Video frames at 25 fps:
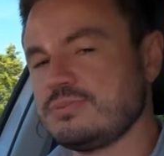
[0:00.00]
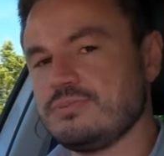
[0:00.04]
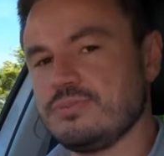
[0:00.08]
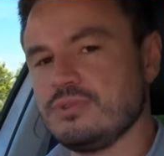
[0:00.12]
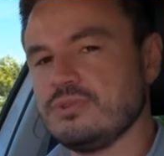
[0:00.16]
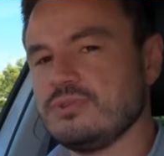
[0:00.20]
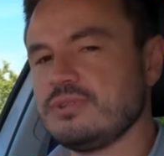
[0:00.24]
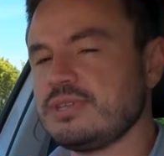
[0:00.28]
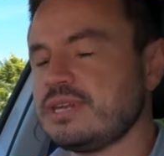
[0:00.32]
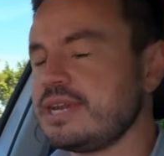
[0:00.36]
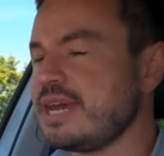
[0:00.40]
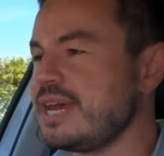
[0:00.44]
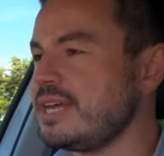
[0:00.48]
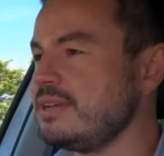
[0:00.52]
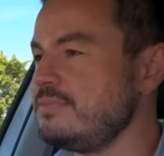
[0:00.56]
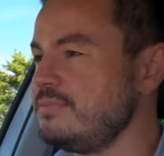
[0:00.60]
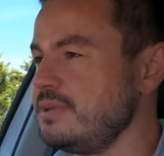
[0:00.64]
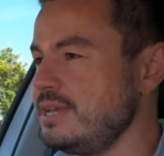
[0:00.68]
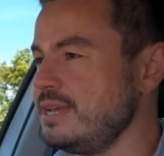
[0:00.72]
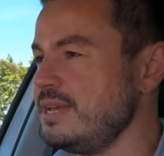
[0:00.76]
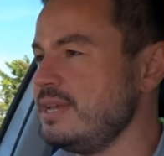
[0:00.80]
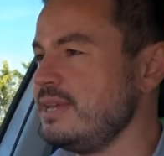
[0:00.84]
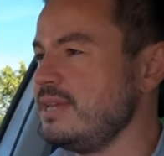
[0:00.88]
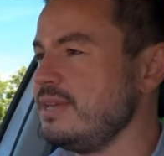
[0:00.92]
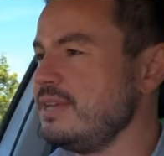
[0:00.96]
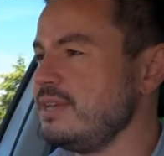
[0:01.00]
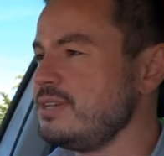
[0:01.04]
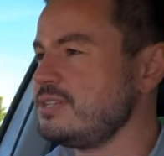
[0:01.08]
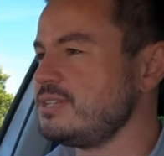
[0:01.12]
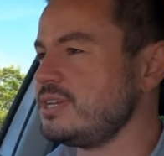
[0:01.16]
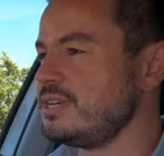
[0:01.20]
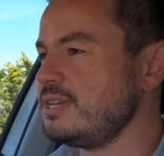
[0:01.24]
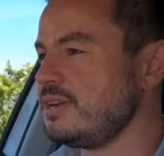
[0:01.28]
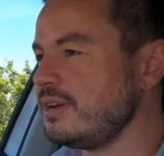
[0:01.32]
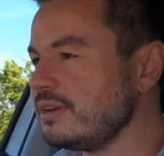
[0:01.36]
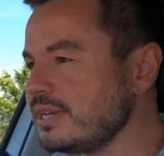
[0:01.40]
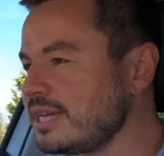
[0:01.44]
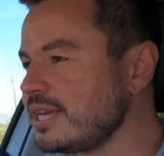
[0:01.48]
smooth it out a bit. So
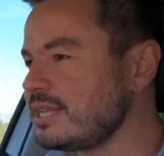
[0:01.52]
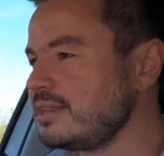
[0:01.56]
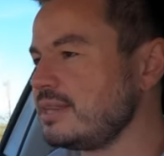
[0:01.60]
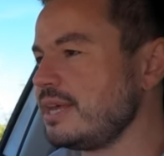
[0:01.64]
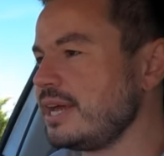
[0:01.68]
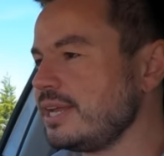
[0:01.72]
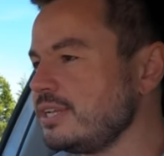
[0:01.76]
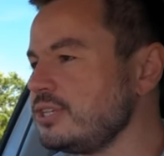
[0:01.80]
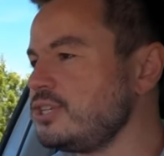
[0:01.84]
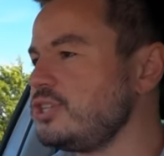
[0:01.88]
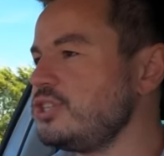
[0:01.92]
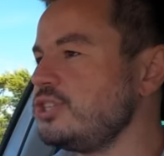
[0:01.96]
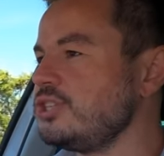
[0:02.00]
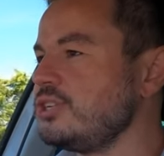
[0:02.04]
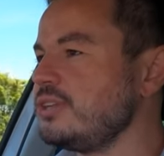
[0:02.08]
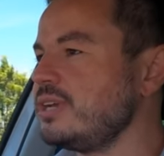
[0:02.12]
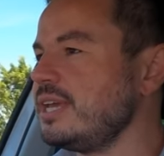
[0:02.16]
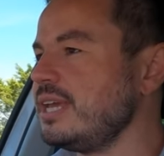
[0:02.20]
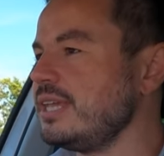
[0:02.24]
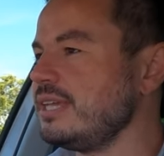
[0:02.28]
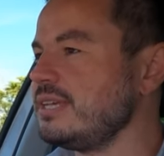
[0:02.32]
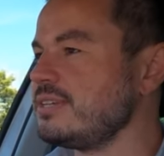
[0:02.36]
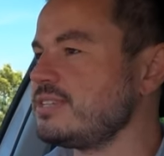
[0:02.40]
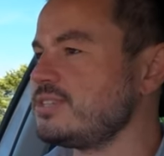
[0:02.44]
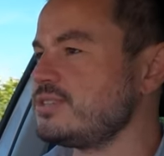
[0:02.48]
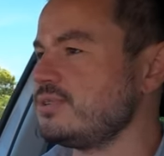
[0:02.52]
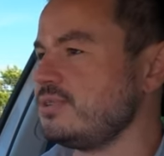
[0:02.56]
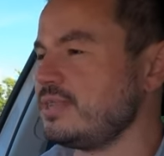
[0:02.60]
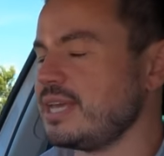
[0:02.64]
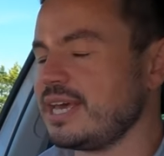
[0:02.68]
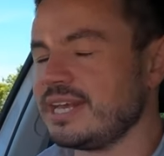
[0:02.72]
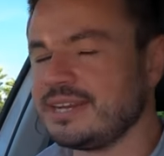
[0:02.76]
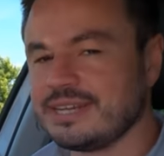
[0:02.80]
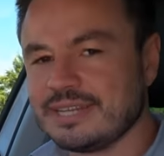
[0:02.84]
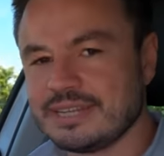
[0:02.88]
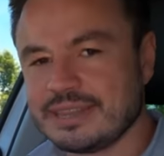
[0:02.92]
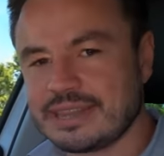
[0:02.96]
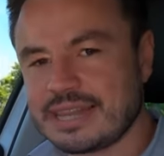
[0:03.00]
you don't get that jerkiness or
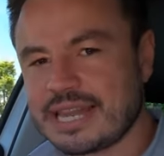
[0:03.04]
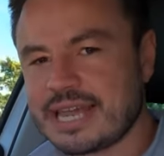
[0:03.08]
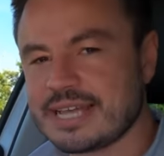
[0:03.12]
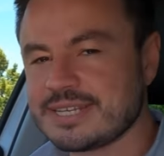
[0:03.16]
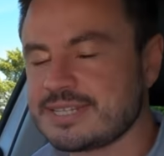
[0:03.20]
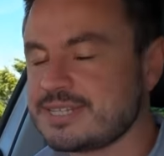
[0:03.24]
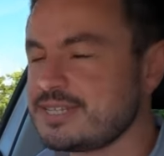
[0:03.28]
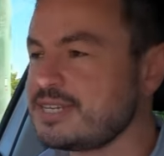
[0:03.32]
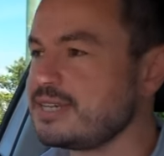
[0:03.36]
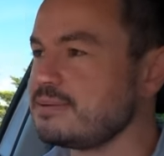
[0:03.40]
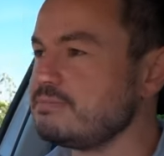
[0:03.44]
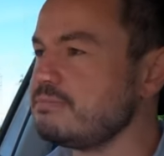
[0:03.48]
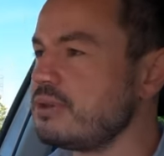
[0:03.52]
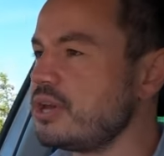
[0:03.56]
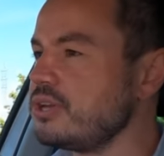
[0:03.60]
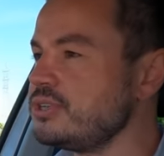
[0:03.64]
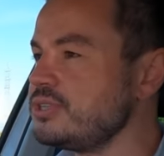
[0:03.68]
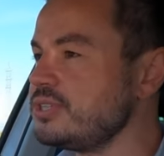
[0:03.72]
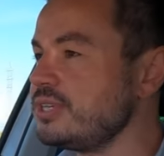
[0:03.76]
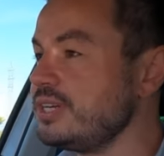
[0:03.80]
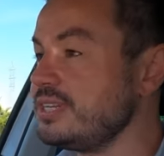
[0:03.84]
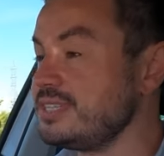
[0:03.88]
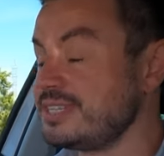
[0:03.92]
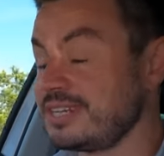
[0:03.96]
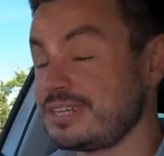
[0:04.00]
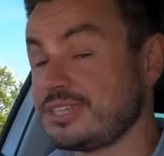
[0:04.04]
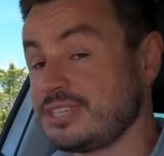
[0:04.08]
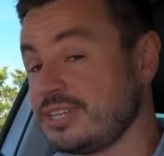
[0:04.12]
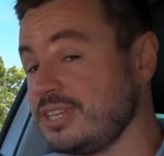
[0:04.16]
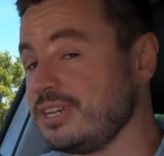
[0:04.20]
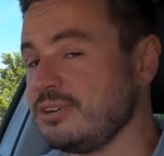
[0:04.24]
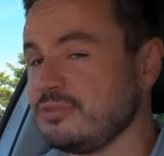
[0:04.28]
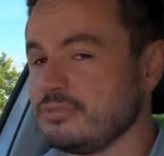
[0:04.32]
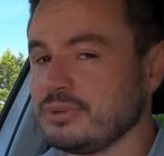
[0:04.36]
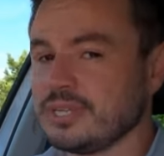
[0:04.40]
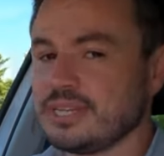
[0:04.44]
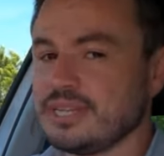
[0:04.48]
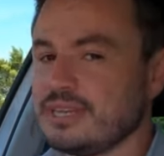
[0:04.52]
that elastic motion. It's actually
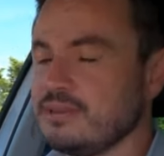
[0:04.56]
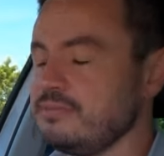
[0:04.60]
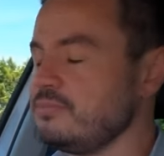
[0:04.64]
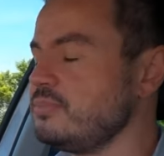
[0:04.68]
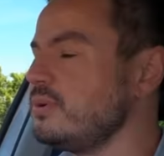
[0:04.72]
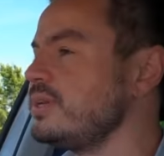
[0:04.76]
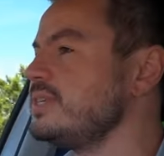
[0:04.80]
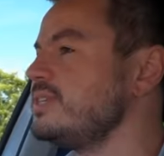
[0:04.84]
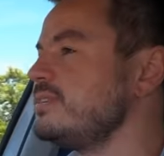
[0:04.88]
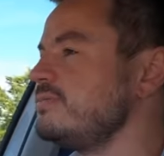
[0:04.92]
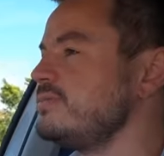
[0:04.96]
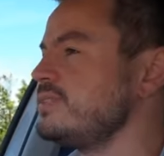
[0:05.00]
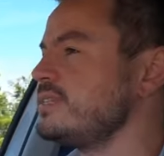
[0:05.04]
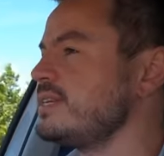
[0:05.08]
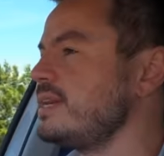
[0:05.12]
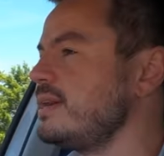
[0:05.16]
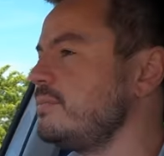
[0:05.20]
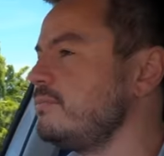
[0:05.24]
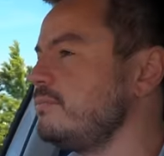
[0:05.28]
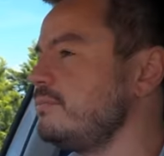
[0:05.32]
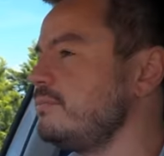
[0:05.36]
a really impressive setup.